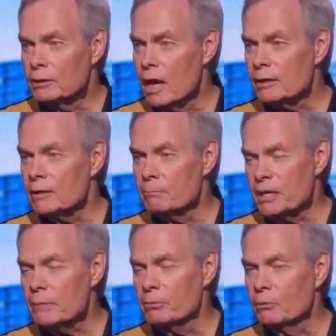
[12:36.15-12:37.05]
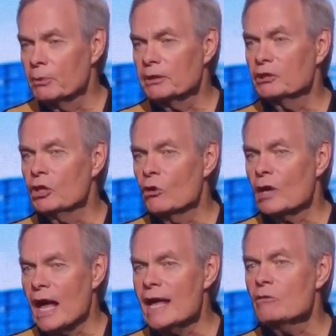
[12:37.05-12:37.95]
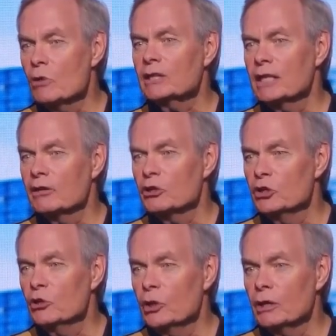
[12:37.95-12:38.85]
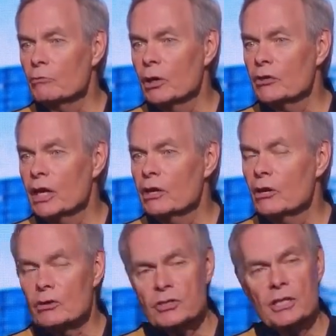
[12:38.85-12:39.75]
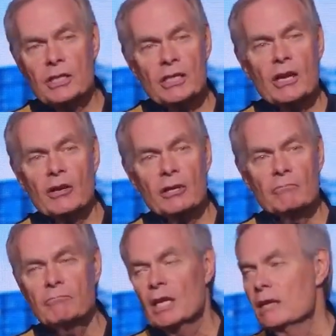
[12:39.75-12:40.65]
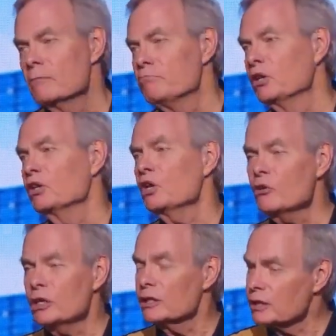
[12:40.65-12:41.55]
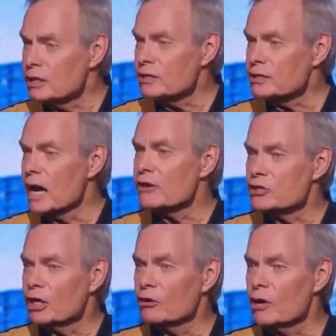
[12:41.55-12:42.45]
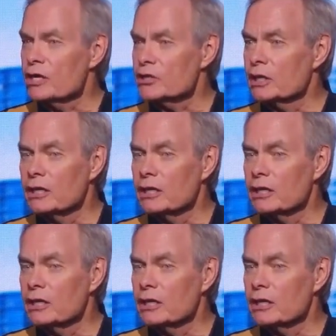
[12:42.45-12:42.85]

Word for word: not the people, but you don't hate what they're doing, where they are sitting there and polluting an entire generation.